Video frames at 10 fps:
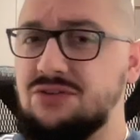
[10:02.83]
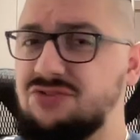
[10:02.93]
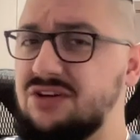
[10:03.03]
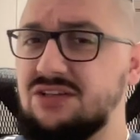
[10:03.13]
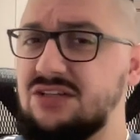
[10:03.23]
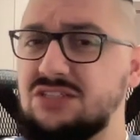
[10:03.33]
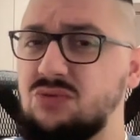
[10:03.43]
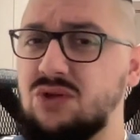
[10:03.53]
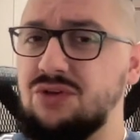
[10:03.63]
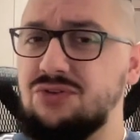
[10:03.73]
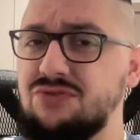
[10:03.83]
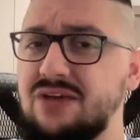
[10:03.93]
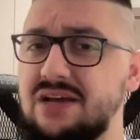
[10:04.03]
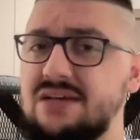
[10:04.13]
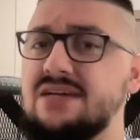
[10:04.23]
the trader doesn't want to do
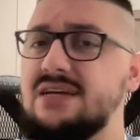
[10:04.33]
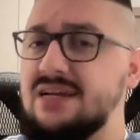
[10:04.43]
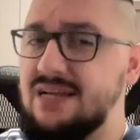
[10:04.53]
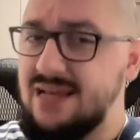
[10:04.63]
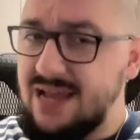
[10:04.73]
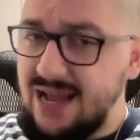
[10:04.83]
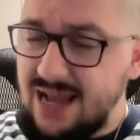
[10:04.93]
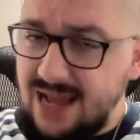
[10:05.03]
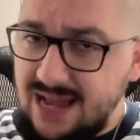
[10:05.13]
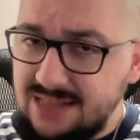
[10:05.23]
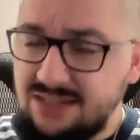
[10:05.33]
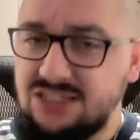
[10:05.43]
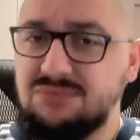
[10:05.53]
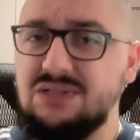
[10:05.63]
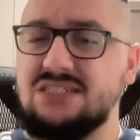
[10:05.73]
that, and in a
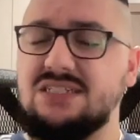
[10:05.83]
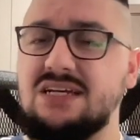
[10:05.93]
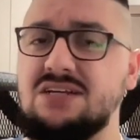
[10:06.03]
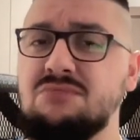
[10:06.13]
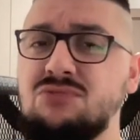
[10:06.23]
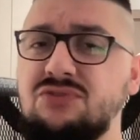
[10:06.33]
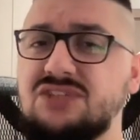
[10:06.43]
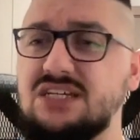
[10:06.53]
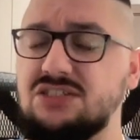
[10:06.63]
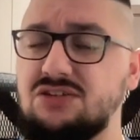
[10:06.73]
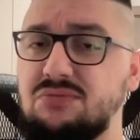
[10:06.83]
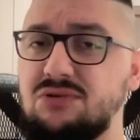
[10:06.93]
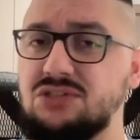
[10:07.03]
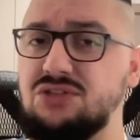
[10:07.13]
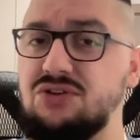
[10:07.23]
split second moves that stop
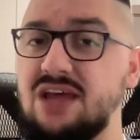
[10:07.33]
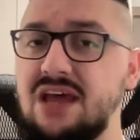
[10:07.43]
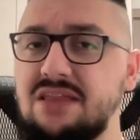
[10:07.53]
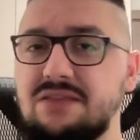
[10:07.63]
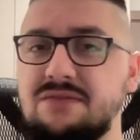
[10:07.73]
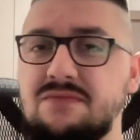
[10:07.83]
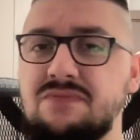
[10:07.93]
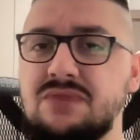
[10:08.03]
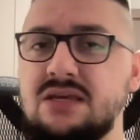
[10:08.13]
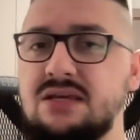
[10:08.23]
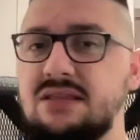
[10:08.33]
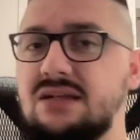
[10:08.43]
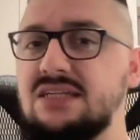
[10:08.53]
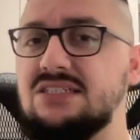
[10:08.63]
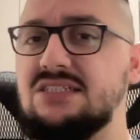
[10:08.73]
loss to 10. Now
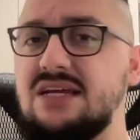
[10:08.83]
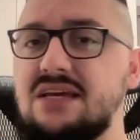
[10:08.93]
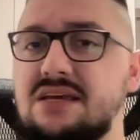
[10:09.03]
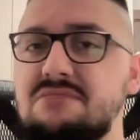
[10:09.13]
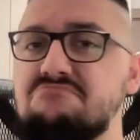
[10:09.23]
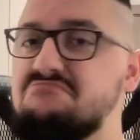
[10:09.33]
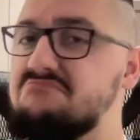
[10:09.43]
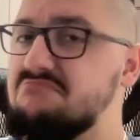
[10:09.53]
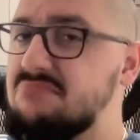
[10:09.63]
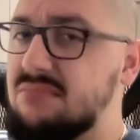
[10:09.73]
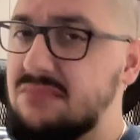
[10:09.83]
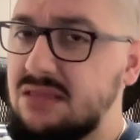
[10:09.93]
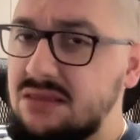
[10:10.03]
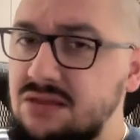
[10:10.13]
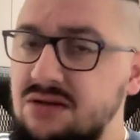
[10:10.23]
let's say
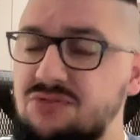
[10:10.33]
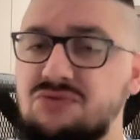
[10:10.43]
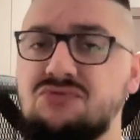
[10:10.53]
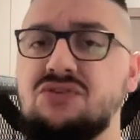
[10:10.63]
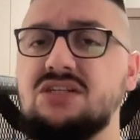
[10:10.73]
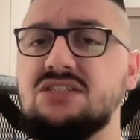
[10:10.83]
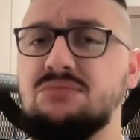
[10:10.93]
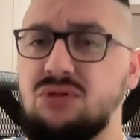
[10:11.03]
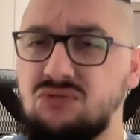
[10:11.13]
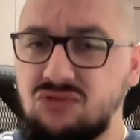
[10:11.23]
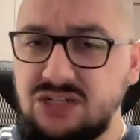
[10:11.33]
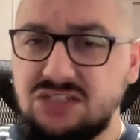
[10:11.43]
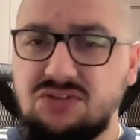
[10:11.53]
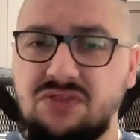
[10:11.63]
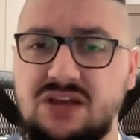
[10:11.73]
the reasonable
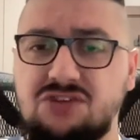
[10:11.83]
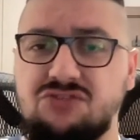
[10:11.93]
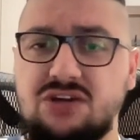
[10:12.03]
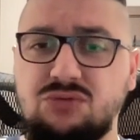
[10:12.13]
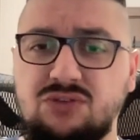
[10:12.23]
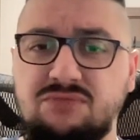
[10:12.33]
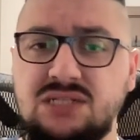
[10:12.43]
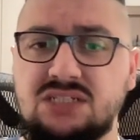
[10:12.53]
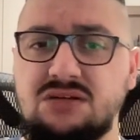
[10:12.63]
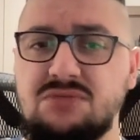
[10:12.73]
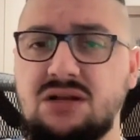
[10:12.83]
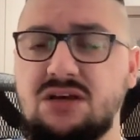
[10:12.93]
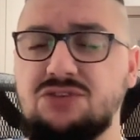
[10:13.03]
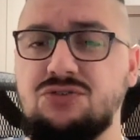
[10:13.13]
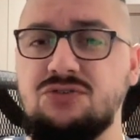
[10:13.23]
risk on that trade would have been something
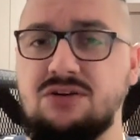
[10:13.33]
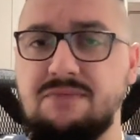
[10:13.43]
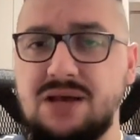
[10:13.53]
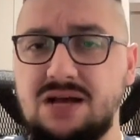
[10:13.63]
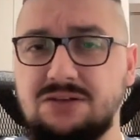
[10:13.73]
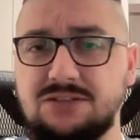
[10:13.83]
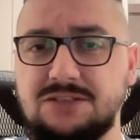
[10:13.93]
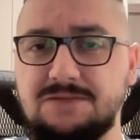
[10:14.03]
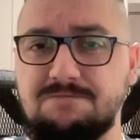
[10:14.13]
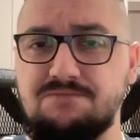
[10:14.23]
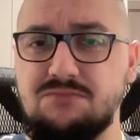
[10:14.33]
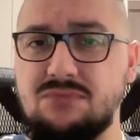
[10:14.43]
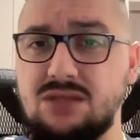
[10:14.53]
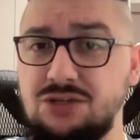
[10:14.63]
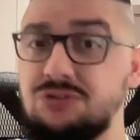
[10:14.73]
like £200,
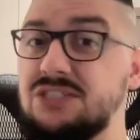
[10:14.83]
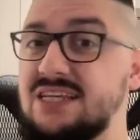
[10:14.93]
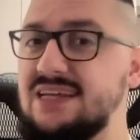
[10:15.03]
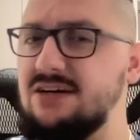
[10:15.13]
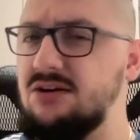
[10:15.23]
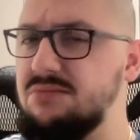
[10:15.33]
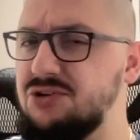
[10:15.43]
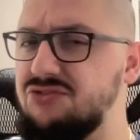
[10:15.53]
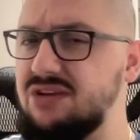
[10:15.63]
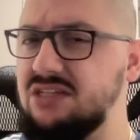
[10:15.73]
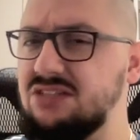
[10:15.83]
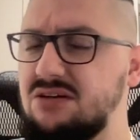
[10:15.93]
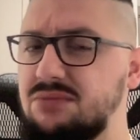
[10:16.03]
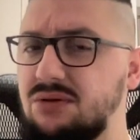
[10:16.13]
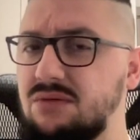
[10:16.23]
using that arbitrary
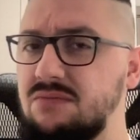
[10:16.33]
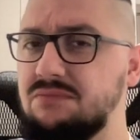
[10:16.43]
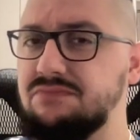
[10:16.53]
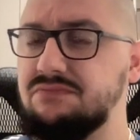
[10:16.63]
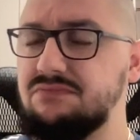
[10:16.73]
example.